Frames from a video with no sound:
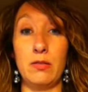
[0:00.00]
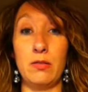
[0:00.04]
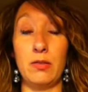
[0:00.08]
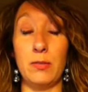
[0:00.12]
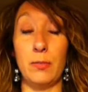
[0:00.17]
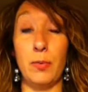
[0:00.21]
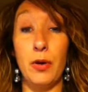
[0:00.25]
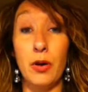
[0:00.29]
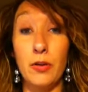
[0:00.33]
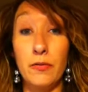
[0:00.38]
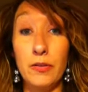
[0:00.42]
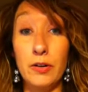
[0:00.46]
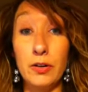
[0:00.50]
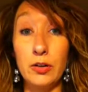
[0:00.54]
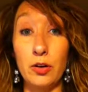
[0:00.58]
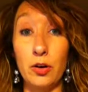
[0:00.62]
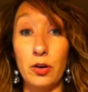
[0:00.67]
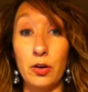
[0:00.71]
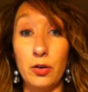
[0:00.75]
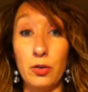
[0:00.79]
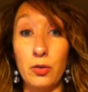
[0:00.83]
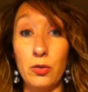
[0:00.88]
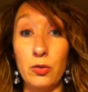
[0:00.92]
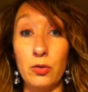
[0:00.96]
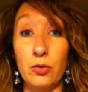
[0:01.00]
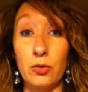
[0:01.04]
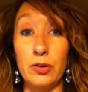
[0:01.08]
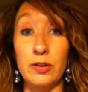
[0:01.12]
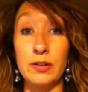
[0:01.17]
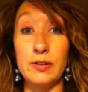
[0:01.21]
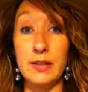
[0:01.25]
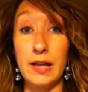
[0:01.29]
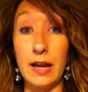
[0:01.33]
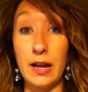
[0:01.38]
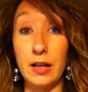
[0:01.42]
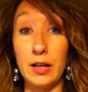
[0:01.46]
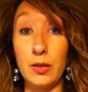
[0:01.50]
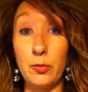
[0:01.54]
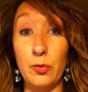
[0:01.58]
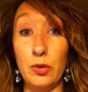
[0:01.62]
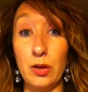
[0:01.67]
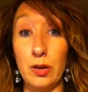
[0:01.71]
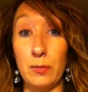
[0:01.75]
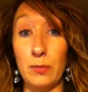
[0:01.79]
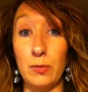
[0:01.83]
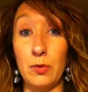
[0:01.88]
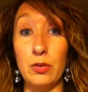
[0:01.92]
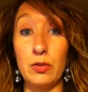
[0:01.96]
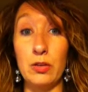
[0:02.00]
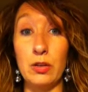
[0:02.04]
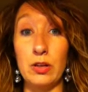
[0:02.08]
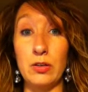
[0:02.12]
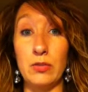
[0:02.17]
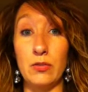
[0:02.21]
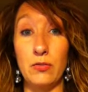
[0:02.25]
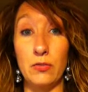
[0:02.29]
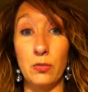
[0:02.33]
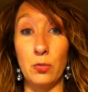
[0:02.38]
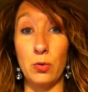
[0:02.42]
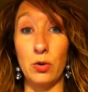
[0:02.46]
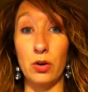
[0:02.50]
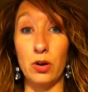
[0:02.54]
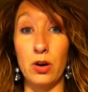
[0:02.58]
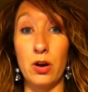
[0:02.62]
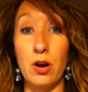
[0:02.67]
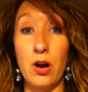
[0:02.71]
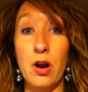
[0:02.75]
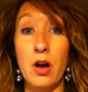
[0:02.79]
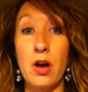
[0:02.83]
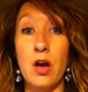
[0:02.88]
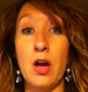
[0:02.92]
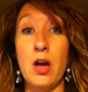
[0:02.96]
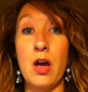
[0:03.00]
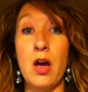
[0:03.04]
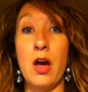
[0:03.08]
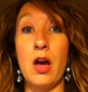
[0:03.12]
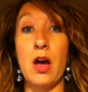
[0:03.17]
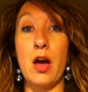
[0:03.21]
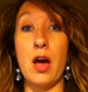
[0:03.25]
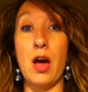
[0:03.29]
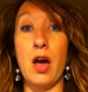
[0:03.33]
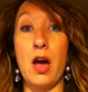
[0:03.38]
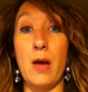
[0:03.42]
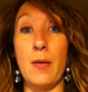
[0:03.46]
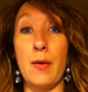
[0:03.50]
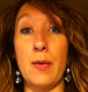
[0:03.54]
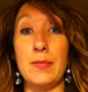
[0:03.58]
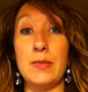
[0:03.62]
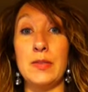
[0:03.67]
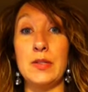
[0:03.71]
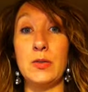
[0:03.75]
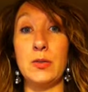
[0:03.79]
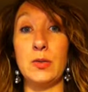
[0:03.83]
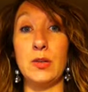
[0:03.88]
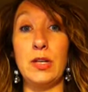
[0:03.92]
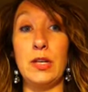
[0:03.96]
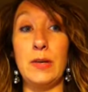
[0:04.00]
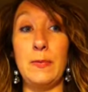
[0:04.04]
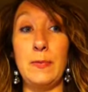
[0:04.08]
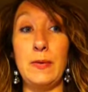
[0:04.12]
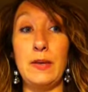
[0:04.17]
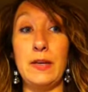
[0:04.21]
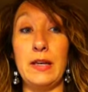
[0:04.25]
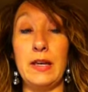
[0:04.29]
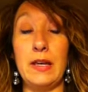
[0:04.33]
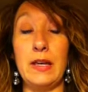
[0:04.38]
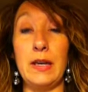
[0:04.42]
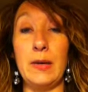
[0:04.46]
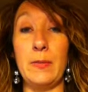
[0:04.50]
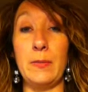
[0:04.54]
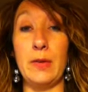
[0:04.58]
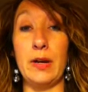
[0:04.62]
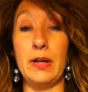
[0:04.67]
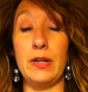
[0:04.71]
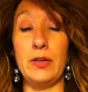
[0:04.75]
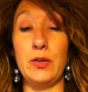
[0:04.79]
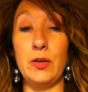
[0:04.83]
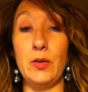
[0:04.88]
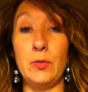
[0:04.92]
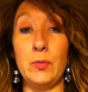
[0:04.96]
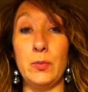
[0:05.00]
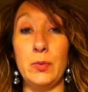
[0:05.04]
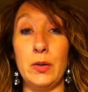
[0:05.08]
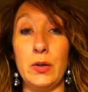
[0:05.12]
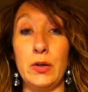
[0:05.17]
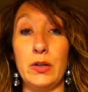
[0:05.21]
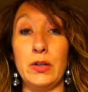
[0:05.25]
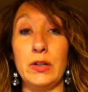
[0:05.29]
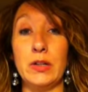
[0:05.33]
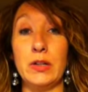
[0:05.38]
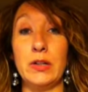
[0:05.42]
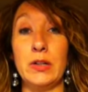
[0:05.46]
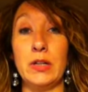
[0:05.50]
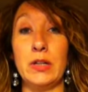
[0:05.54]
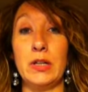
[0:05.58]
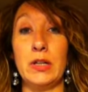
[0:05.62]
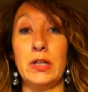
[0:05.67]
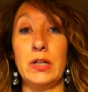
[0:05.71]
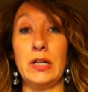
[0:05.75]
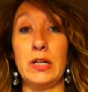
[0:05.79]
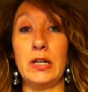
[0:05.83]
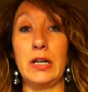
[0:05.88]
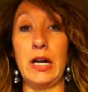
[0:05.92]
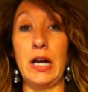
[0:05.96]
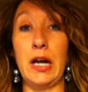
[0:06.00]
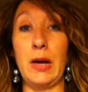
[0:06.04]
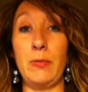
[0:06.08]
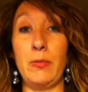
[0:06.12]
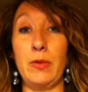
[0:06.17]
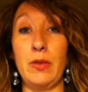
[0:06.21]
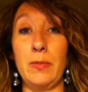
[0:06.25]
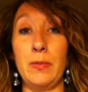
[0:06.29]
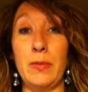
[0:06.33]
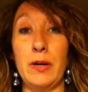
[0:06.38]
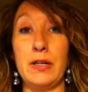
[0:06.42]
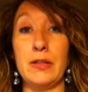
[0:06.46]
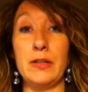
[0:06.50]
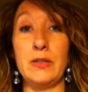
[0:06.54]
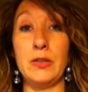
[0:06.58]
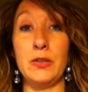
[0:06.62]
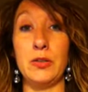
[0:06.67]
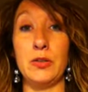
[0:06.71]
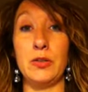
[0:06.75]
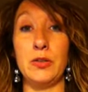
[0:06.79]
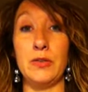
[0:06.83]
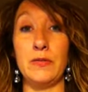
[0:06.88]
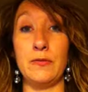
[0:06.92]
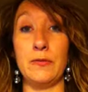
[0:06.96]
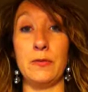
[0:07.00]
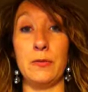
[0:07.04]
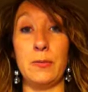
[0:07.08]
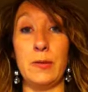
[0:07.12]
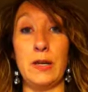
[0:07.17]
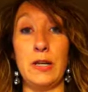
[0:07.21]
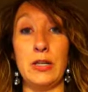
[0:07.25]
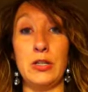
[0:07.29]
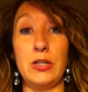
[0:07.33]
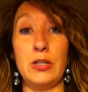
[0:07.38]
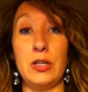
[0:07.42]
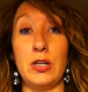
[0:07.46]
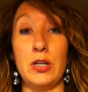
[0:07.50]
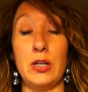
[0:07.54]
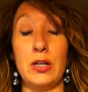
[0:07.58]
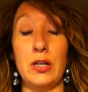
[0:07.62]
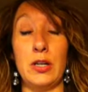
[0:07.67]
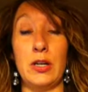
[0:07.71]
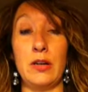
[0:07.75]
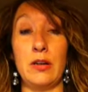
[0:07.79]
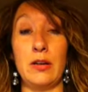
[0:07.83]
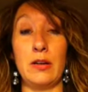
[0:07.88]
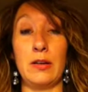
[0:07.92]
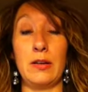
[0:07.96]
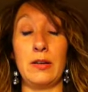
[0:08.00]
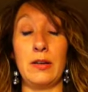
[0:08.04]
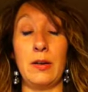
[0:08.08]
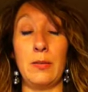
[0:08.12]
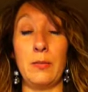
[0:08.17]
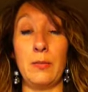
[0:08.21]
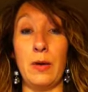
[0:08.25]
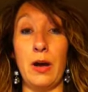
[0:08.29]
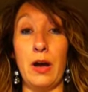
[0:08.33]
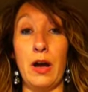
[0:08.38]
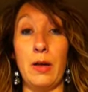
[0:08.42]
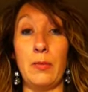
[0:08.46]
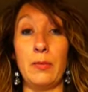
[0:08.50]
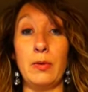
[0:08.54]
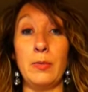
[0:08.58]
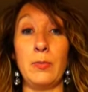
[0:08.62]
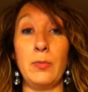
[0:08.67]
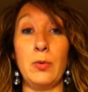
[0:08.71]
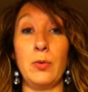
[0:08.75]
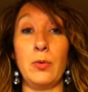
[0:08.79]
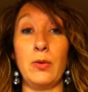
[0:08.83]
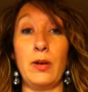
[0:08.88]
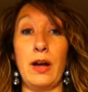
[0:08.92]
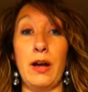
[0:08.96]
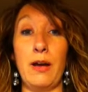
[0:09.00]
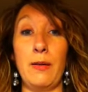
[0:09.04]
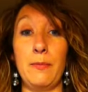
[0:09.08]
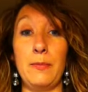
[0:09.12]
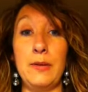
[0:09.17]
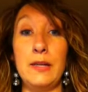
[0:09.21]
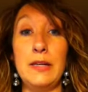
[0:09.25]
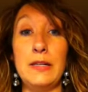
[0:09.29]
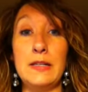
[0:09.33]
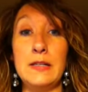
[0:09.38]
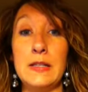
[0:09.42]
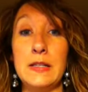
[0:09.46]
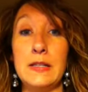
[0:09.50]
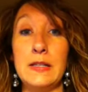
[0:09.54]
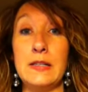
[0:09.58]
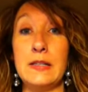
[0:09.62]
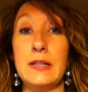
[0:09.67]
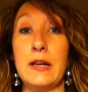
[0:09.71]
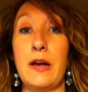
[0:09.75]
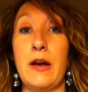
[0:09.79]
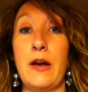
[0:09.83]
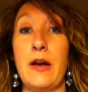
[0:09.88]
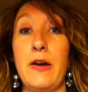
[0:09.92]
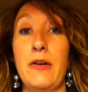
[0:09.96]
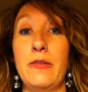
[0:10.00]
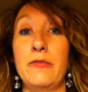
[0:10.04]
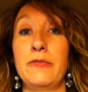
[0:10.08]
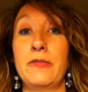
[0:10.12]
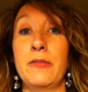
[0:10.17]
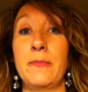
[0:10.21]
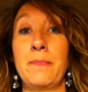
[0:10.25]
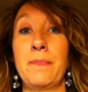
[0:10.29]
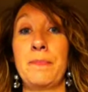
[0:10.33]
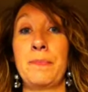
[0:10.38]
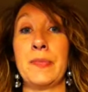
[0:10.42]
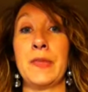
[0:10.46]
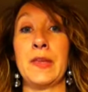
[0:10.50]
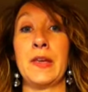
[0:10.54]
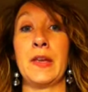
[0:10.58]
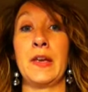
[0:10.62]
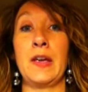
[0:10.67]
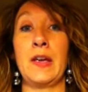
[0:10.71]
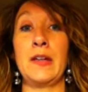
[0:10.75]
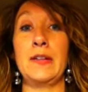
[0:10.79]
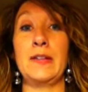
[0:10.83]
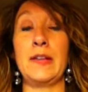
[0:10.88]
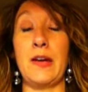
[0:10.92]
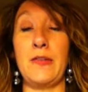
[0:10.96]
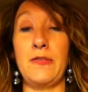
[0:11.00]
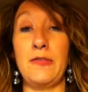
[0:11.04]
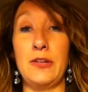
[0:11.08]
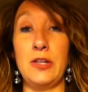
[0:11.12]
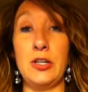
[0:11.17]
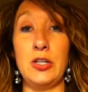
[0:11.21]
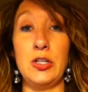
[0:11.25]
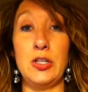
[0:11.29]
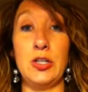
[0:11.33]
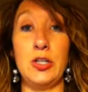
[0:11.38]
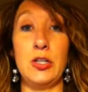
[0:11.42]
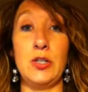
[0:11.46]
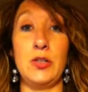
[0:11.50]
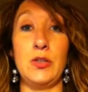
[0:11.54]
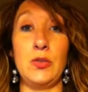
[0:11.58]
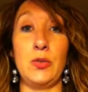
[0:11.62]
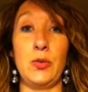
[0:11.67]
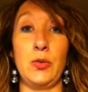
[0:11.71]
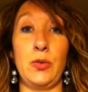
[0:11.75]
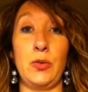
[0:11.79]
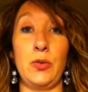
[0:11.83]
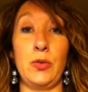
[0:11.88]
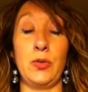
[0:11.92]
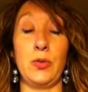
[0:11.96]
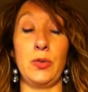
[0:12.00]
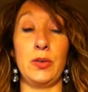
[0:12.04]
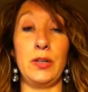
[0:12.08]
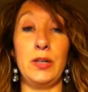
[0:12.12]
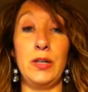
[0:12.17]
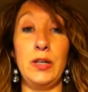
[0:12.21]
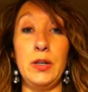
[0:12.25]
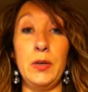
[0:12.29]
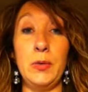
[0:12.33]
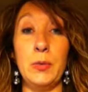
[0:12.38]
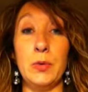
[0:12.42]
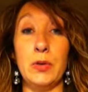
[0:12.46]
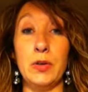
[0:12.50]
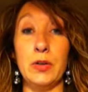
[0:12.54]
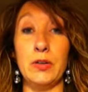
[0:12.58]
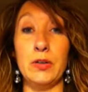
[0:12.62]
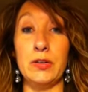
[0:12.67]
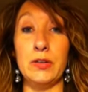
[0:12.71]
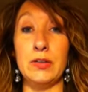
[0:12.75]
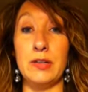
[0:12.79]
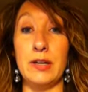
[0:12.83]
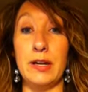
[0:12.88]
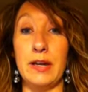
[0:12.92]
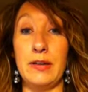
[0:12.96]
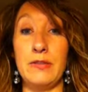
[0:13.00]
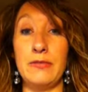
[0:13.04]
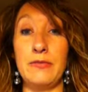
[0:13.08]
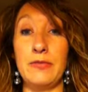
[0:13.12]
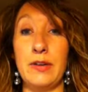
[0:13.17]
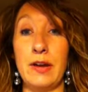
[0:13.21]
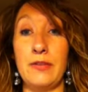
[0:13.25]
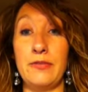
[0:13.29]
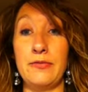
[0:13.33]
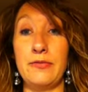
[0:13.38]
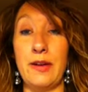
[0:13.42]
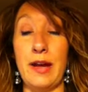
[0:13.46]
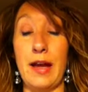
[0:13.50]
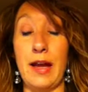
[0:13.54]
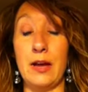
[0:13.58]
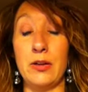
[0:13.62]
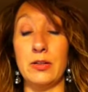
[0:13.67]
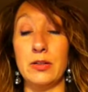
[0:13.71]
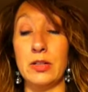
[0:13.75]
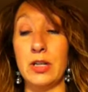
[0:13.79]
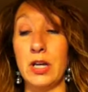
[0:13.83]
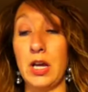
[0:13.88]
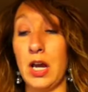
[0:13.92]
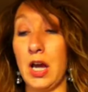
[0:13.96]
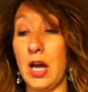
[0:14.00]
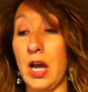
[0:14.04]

the perfect article or exactly what I'm looking for. I'm still keeping it in my notebook with my search information, and can probably pull out pieces of definitions or keywords that I've found.